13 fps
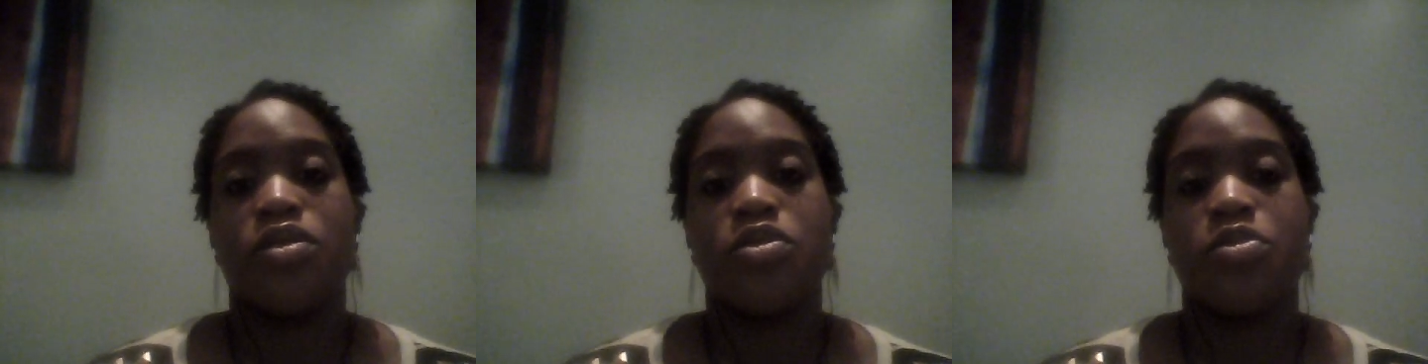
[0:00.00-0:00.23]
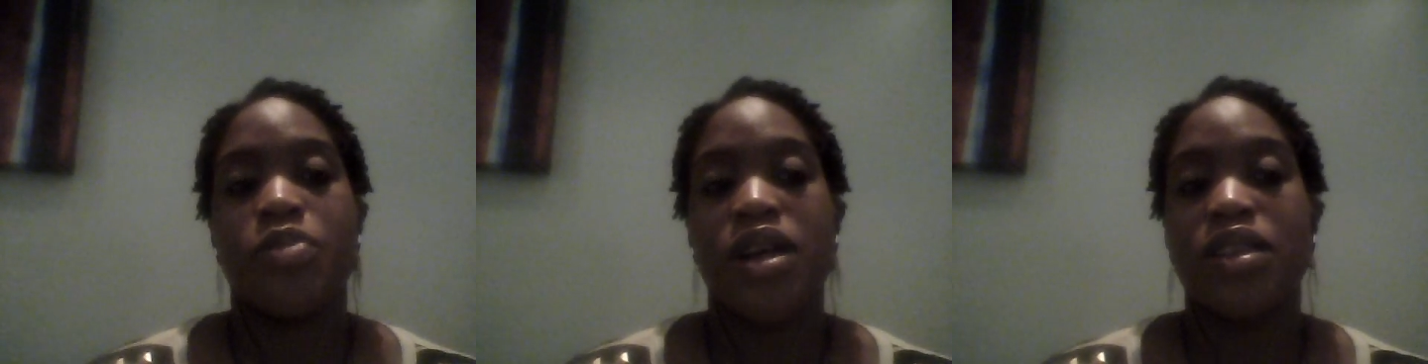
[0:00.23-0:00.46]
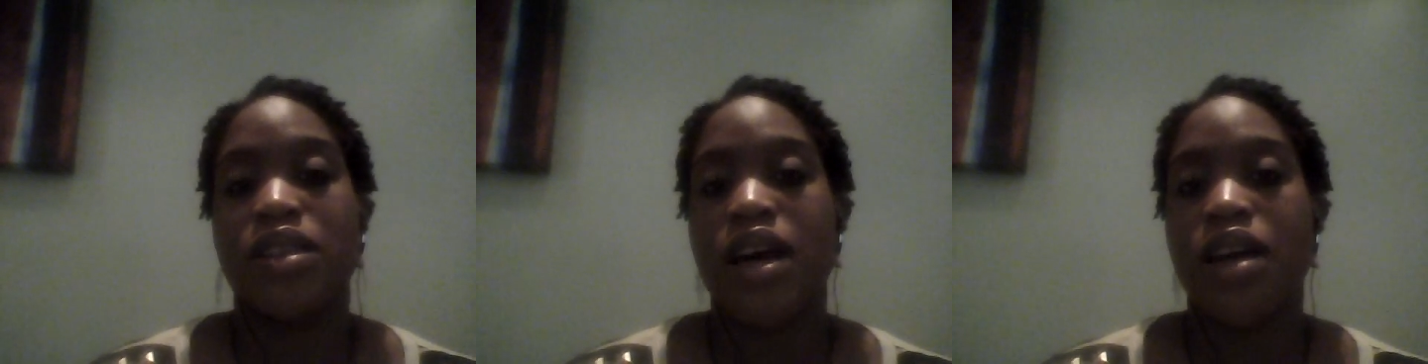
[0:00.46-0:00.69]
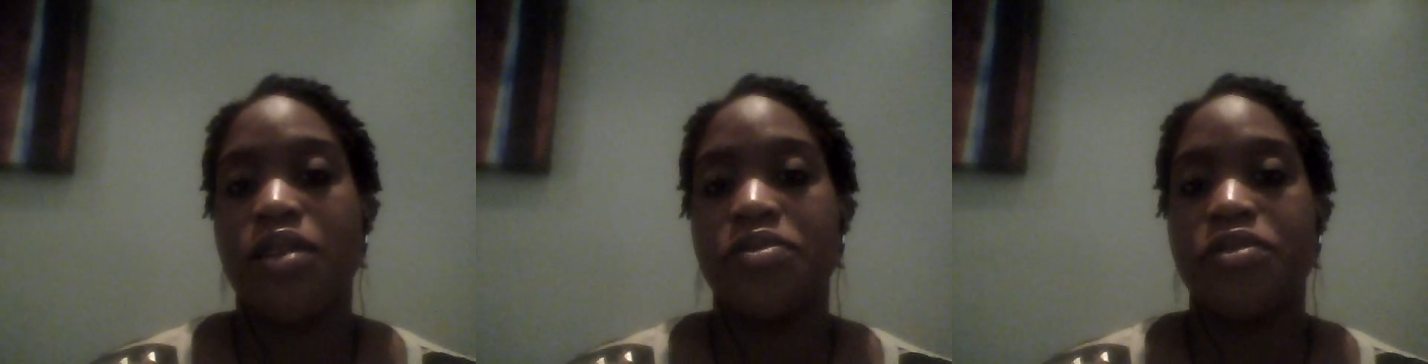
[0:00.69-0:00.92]
through my
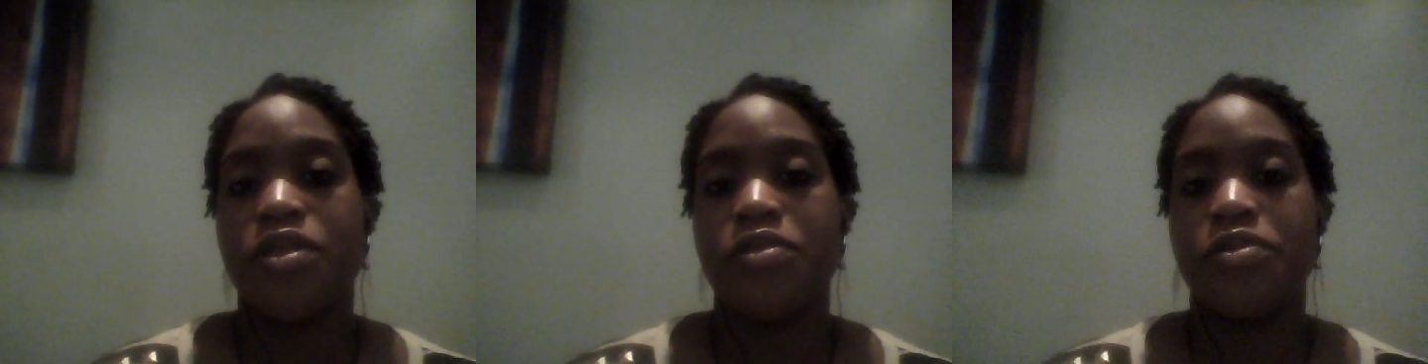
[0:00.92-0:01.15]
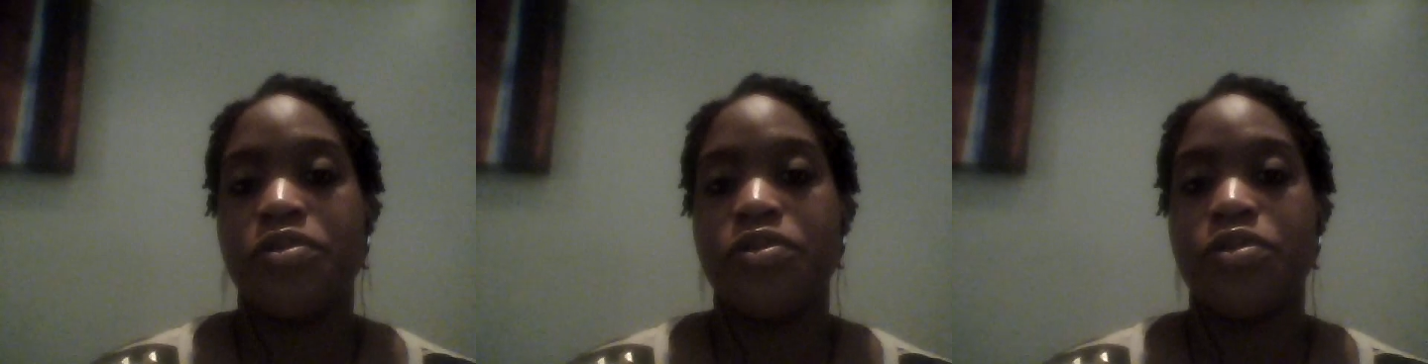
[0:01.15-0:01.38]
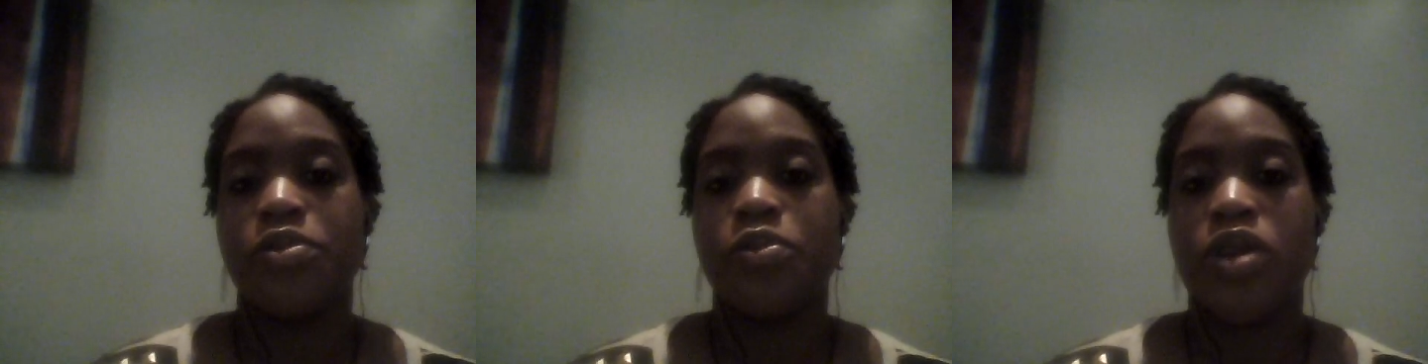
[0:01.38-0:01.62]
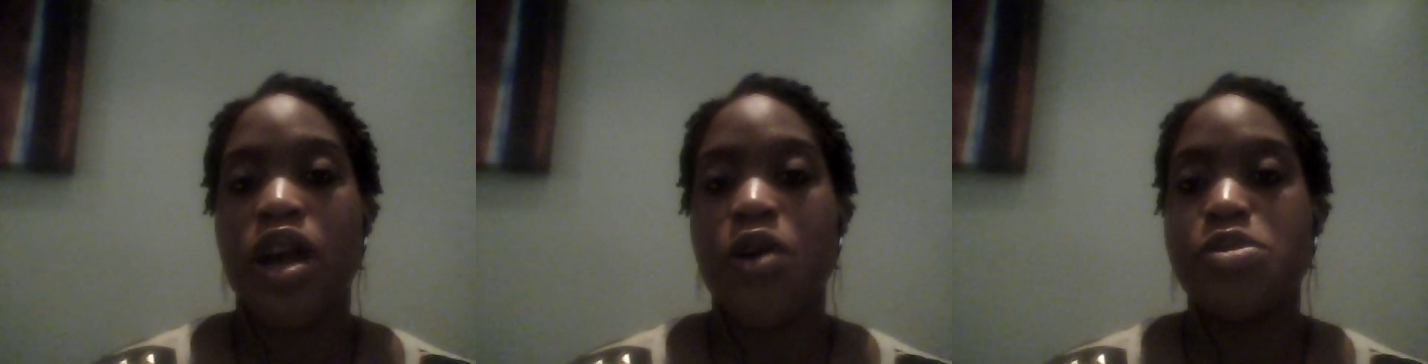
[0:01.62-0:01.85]
life
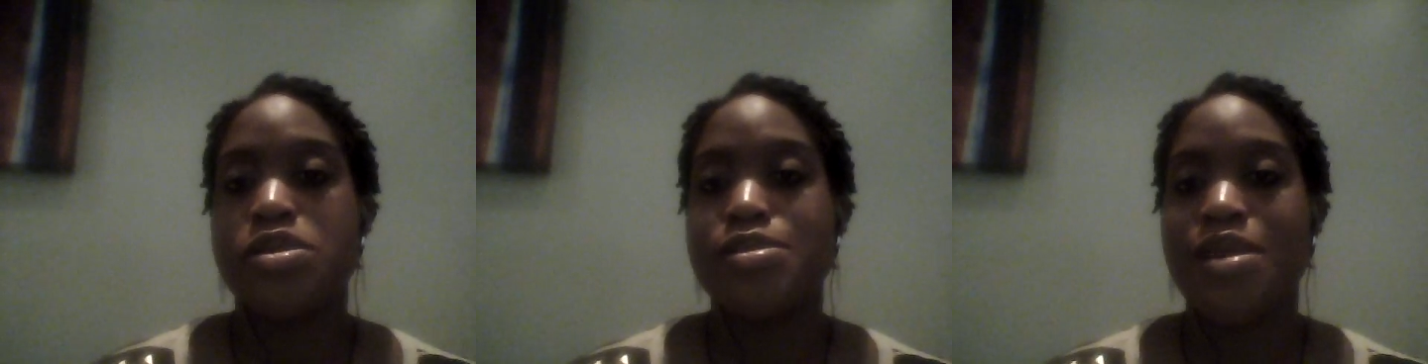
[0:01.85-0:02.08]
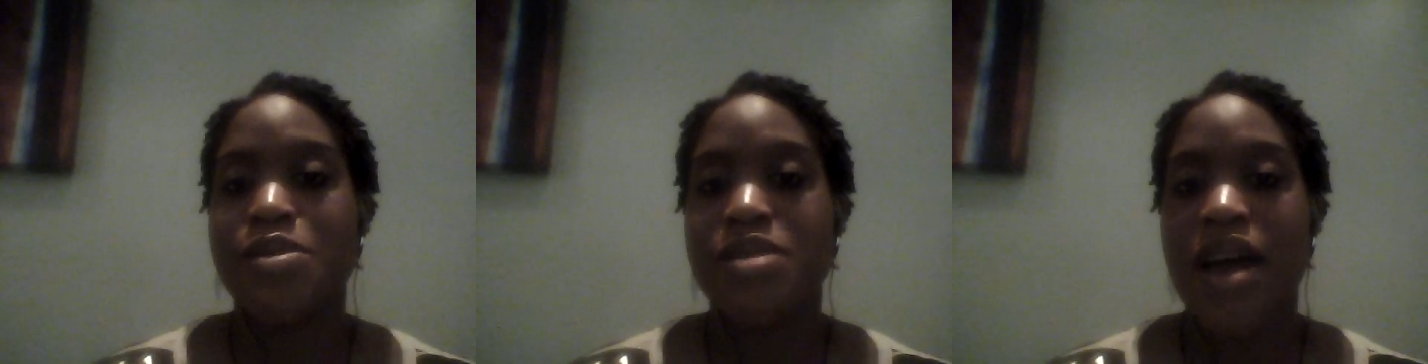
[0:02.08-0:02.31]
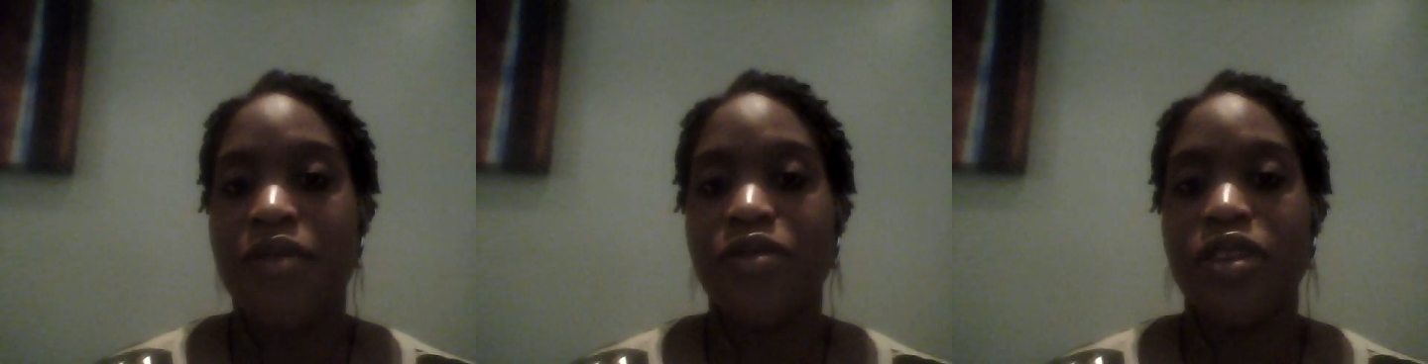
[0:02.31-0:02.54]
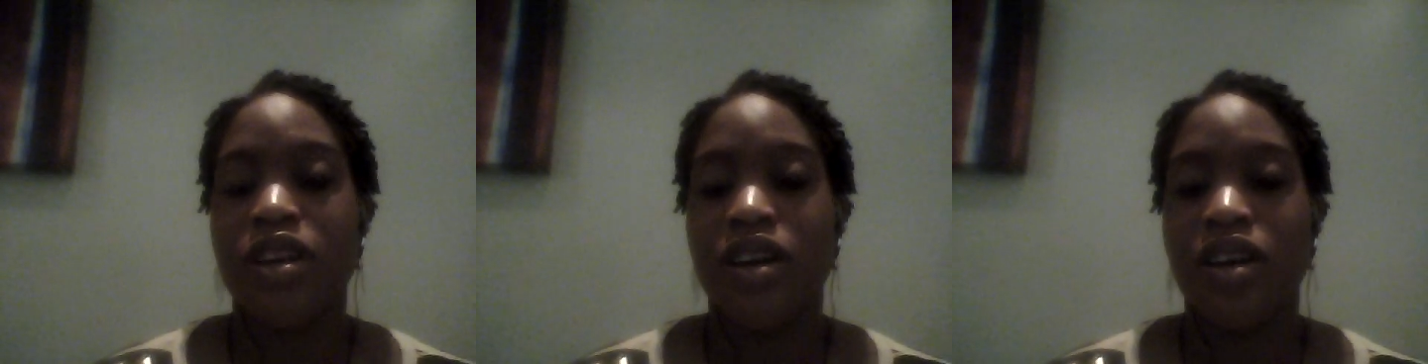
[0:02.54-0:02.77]
when I was in South
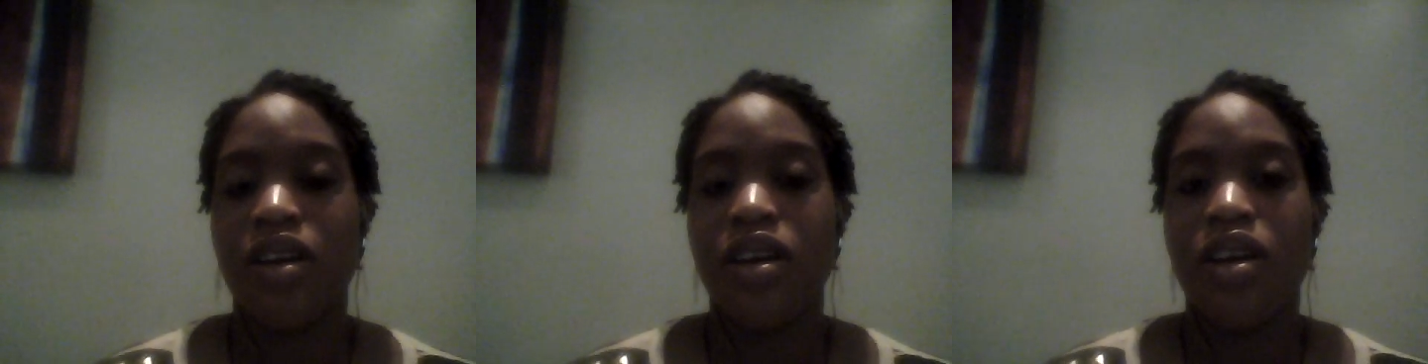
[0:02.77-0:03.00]
Africa.